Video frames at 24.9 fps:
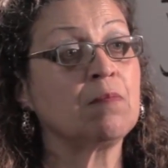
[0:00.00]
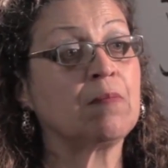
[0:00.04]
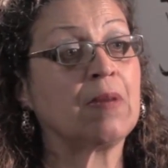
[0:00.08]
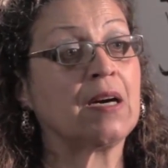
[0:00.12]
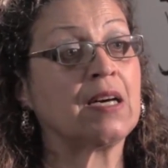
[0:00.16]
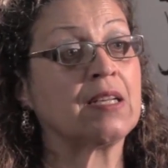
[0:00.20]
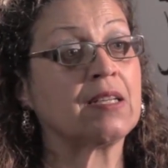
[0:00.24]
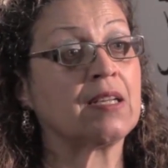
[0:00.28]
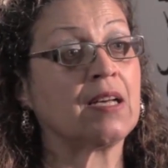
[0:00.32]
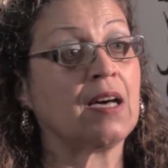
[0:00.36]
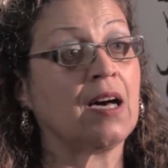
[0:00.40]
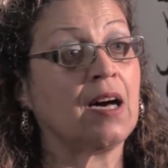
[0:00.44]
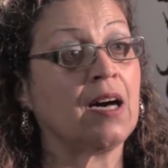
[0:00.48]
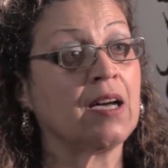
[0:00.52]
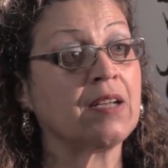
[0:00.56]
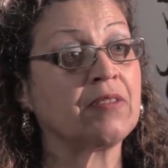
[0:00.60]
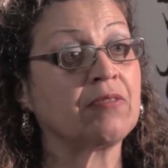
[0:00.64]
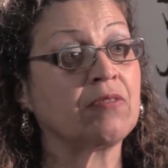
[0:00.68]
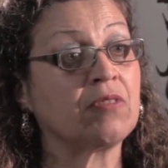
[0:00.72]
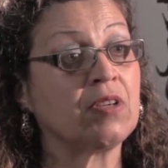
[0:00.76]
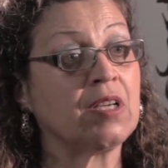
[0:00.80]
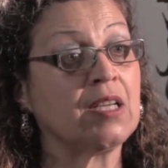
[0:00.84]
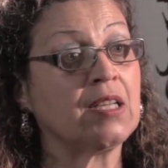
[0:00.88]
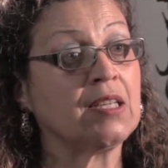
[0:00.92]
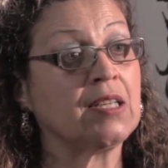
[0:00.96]
but I
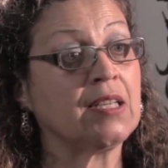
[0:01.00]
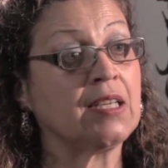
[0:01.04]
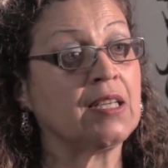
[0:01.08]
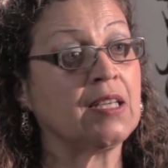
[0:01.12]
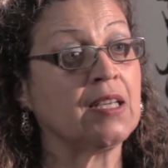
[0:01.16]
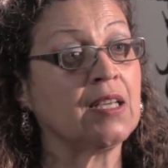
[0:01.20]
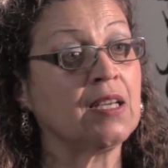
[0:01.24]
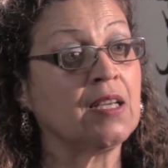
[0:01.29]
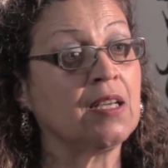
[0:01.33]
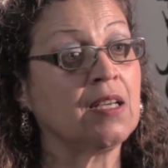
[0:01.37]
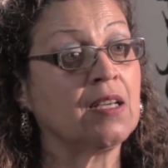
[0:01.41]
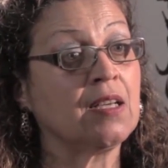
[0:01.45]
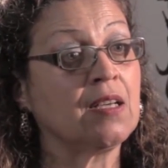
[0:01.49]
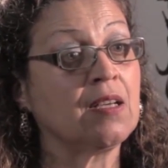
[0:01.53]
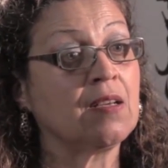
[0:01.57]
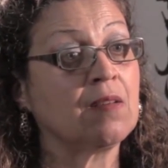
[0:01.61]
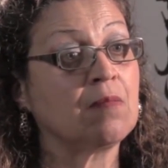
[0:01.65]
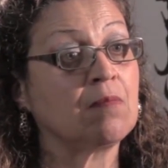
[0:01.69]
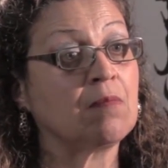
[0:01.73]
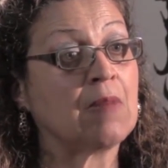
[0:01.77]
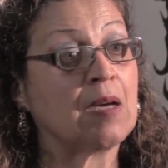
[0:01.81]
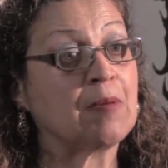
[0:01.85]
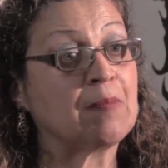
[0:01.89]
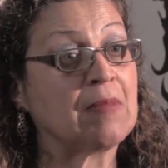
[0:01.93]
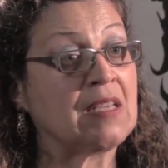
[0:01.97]
really,
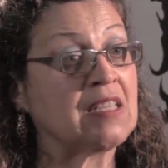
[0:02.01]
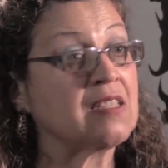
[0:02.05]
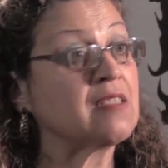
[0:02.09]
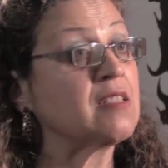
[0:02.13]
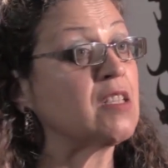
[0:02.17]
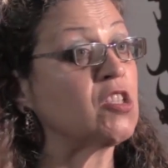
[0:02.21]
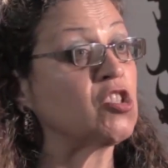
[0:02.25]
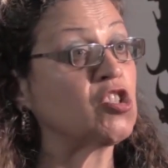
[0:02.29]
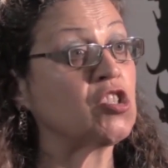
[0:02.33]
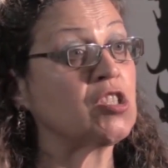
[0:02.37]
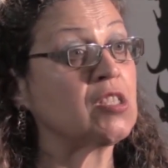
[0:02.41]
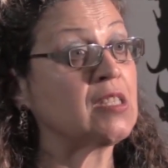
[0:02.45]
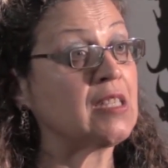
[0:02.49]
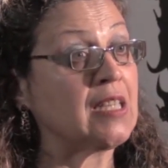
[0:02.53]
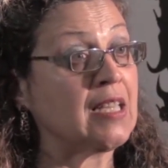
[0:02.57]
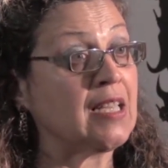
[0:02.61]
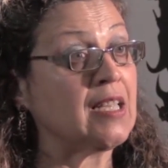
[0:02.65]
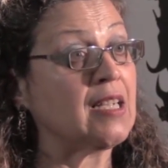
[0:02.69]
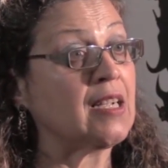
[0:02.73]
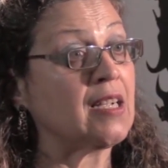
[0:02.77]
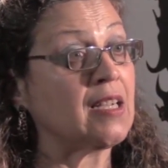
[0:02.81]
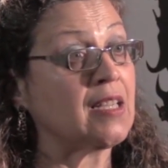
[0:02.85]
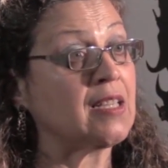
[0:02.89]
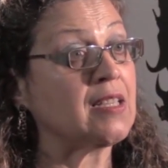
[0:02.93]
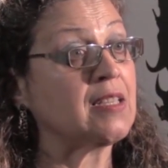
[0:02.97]
my message
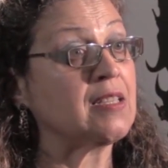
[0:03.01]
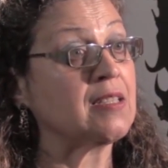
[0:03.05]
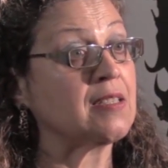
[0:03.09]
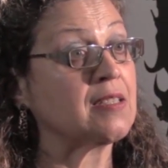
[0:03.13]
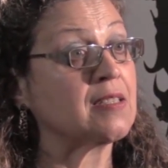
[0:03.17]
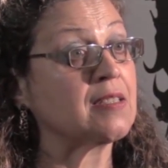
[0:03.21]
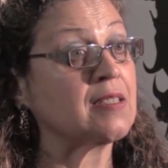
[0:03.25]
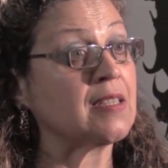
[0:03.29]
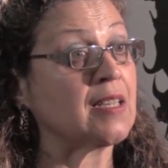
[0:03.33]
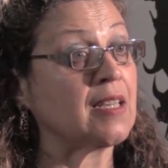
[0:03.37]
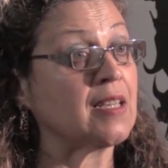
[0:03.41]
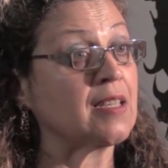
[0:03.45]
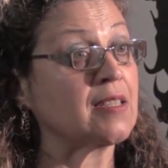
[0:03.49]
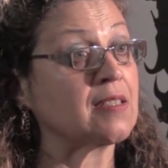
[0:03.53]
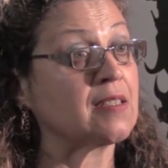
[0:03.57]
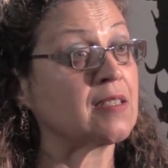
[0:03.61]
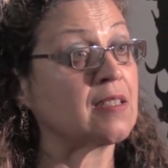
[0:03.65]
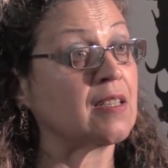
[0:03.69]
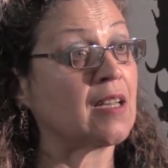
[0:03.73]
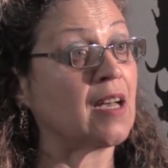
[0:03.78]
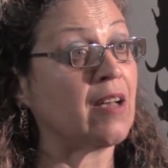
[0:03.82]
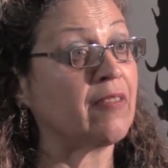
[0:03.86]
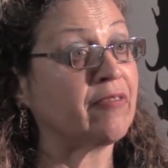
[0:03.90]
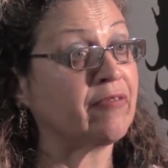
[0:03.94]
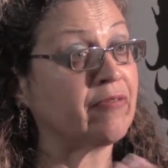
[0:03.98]
there is that
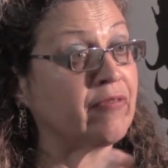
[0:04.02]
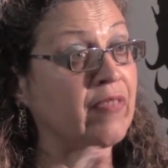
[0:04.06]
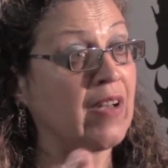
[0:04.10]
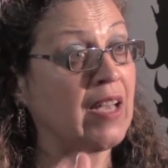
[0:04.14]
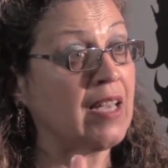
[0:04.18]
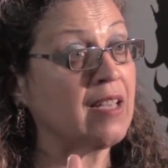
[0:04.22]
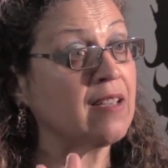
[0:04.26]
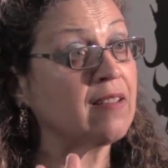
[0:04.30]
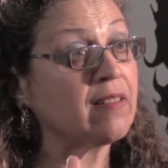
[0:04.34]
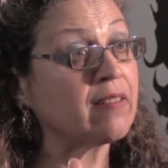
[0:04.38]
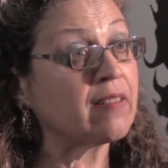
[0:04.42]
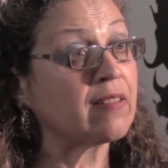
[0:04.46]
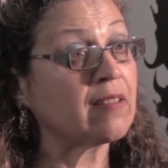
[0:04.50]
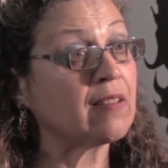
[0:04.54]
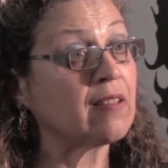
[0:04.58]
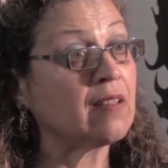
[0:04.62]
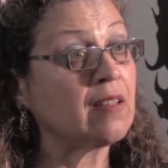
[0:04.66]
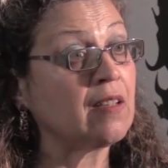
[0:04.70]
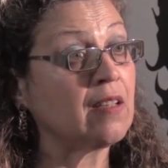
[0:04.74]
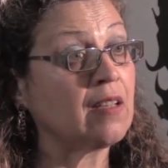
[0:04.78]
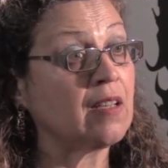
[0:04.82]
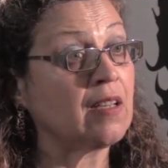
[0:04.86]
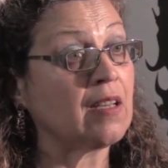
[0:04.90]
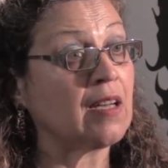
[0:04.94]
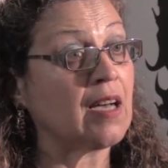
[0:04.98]
have faith
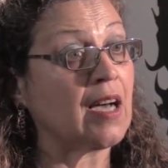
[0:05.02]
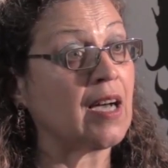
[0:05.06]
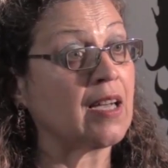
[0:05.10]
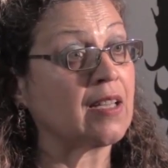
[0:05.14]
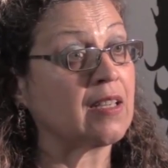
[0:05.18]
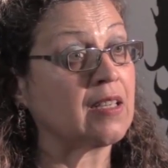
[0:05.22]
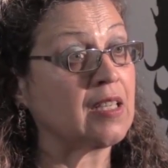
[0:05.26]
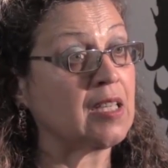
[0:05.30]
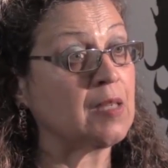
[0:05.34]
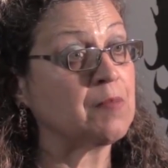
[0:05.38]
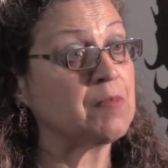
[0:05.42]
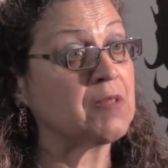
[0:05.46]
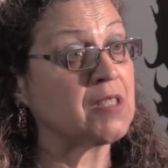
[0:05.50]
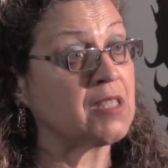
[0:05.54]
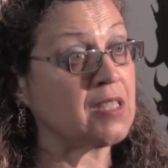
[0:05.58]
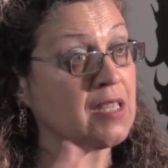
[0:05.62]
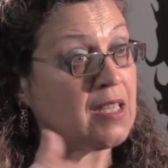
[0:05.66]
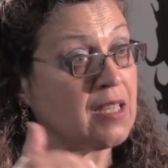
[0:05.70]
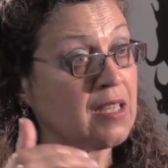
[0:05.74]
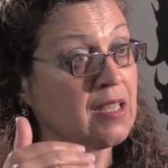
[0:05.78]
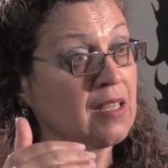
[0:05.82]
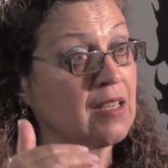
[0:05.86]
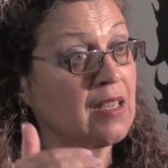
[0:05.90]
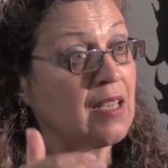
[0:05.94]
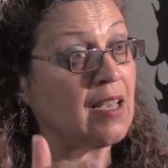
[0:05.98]
and keep
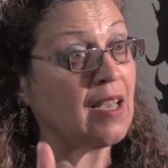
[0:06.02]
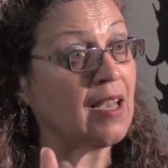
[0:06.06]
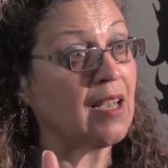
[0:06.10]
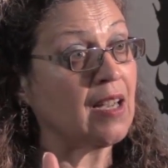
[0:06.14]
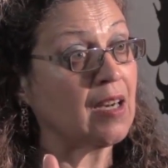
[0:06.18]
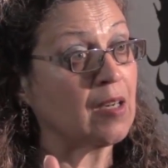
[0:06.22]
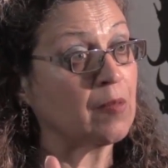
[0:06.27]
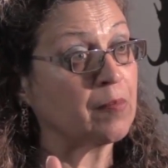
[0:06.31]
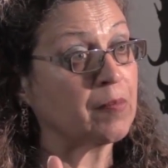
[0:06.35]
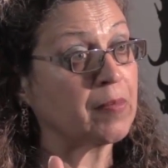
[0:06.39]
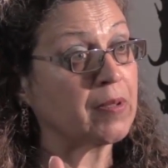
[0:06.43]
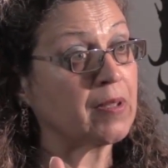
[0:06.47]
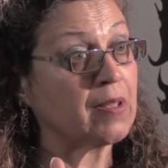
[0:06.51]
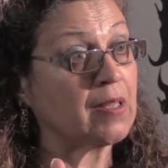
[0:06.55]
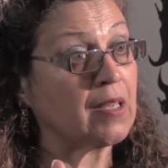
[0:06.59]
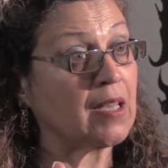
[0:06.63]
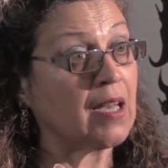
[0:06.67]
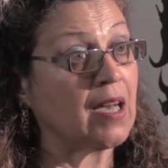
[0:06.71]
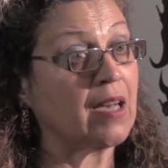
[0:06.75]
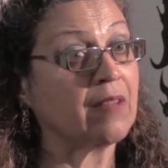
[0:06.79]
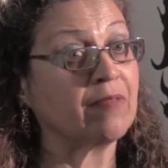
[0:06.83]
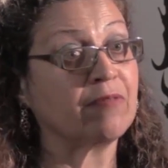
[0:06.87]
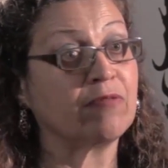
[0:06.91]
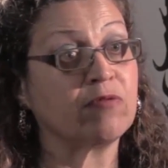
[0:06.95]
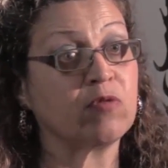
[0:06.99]
seeking help
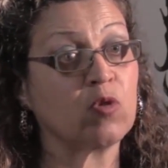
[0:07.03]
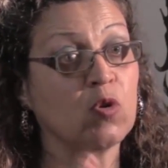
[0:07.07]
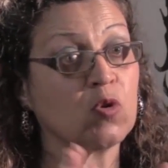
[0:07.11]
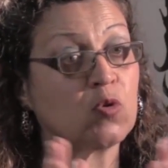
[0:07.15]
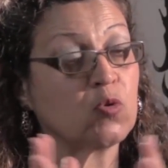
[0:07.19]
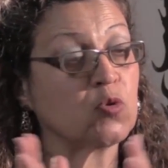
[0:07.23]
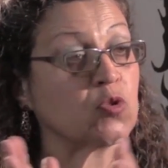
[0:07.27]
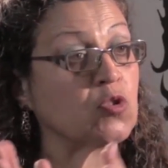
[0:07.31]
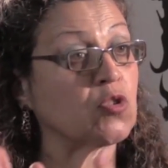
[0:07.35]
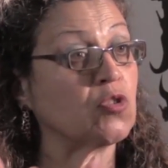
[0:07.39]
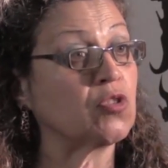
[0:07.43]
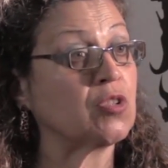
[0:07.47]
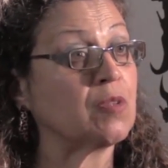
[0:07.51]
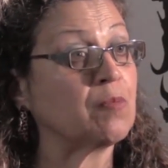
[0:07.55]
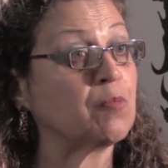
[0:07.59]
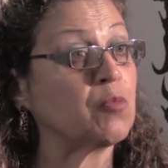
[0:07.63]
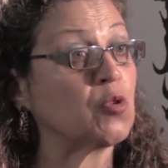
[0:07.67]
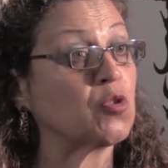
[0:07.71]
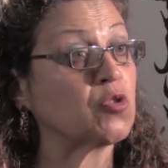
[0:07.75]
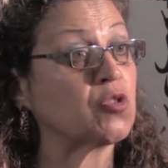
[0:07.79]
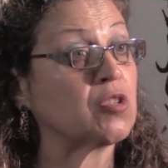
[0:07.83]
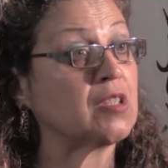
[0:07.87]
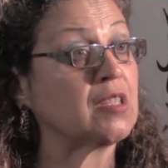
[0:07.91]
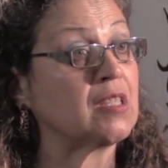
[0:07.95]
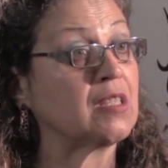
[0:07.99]
and focus on the
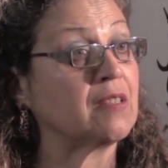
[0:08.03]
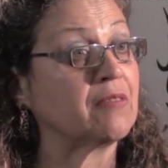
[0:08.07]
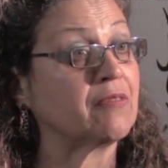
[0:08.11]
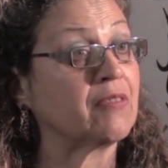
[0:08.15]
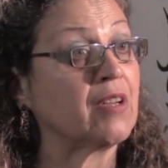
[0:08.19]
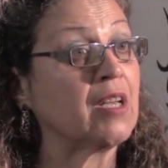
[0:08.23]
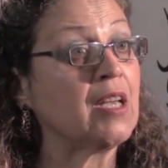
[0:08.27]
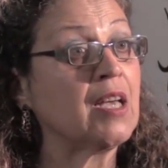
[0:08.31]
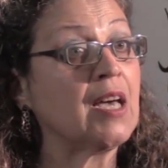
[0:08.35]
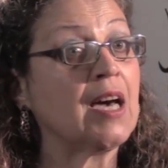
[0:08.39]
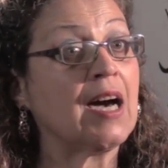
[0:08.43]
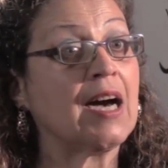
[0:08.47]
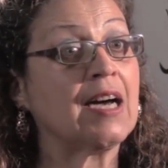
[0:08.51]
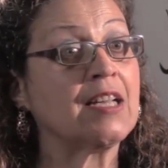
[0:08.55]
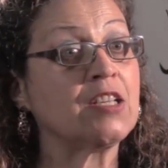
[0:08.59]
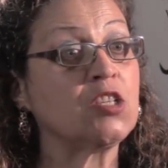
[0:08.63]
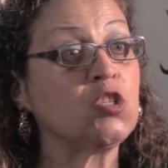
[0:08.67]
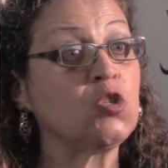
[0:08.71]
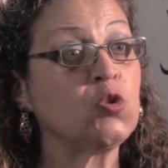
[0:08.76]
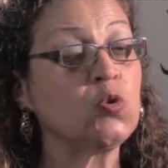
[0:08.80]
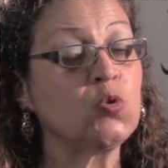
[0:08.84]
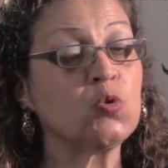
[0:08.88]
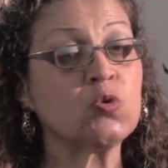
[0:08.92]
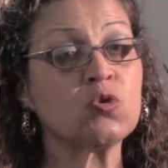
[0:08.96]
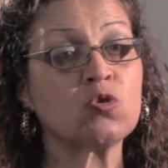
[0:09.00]
positive
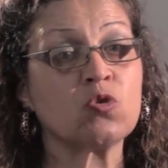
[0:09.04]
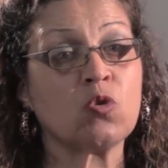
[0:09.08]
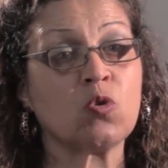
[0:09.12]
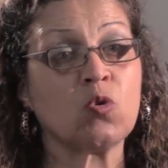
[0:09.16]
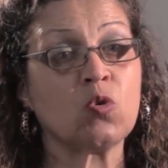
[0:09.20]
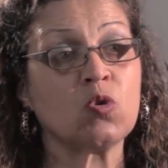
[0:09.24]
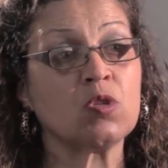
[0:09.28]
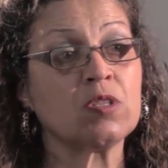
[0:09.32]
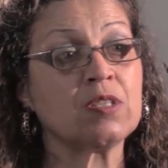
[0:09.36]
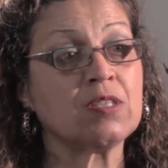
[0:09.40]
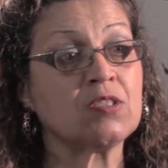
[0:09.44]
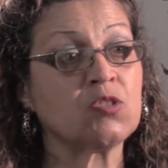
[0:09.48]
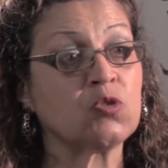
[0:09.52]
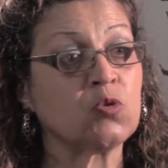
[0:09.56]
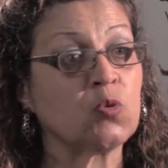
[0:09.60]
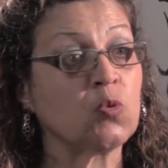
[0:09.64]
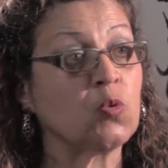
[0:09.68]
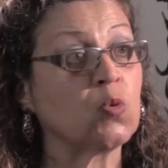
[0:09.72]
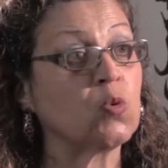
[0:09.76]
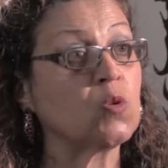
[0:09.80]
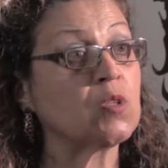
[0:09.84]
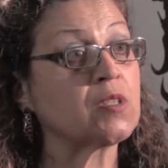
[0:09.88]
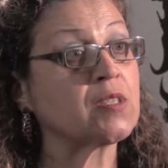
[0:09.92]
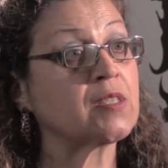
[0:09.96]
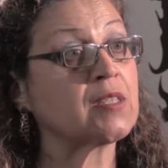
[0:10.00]
and use all the
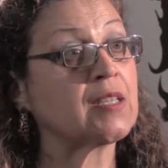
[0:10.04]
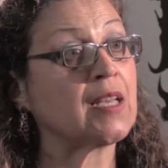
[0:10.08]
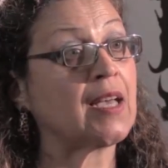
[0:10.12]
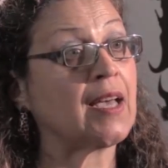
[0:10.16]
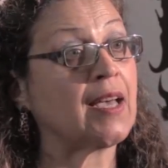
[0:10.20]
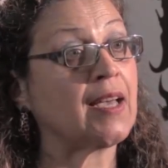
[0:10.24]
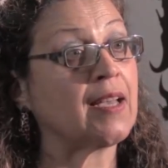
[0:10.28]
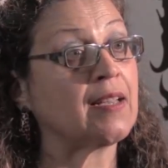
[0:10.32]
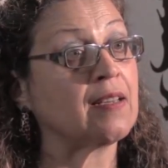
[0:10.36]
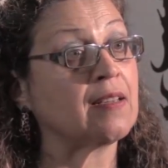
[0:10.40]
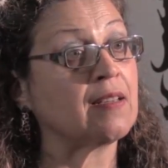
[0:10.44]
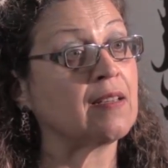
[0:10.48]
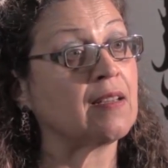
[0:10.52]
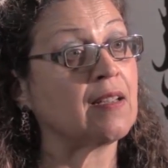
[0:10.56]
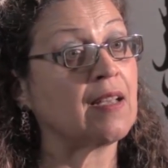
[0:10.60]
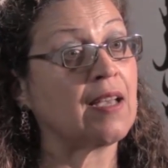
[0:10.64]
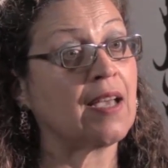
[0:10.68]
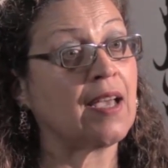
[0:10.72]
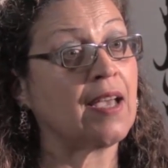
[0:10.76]
tools and,